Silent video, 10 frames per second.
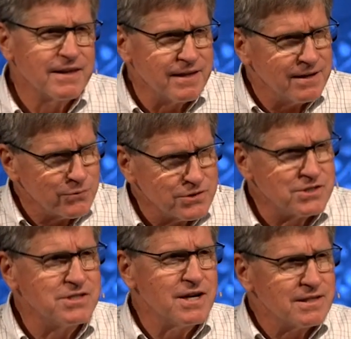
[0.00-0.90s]
that it
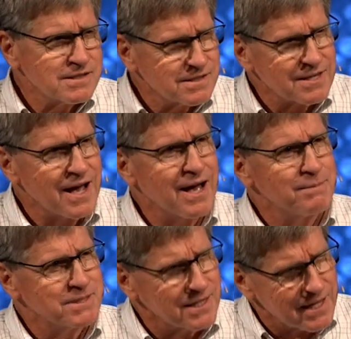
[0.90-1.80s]
was just
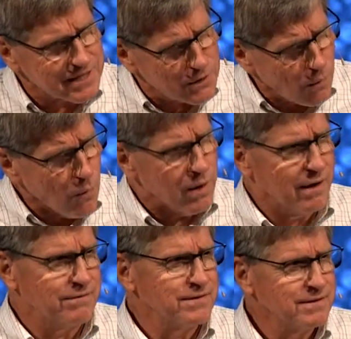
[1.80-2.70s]
time to let go
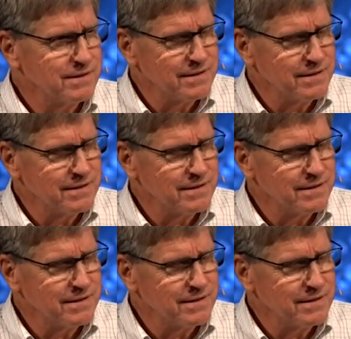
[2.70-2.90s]
of?